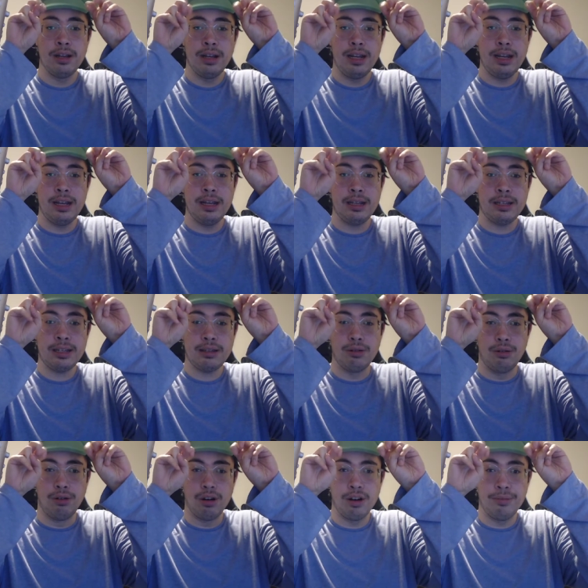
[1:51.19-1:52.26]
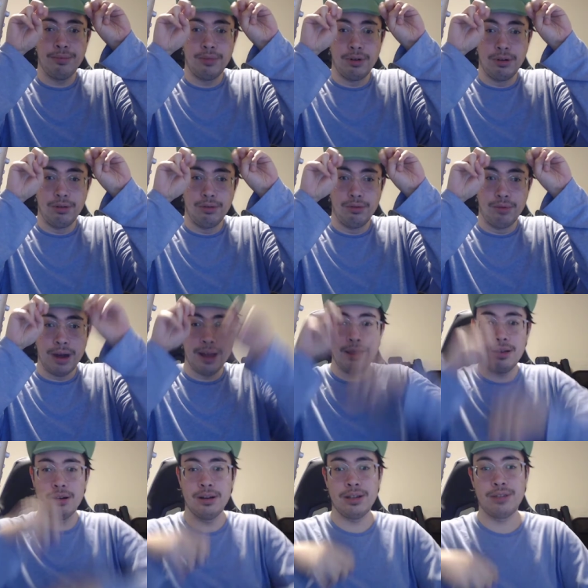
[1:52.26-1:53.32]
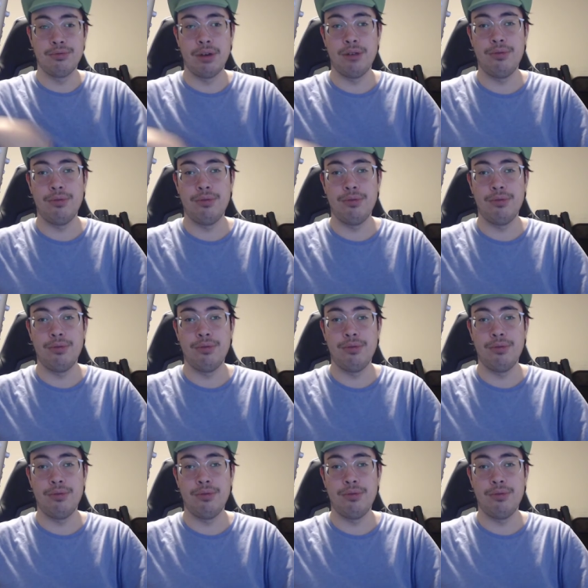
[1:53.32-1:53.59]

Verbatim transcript: eh, storm weather is what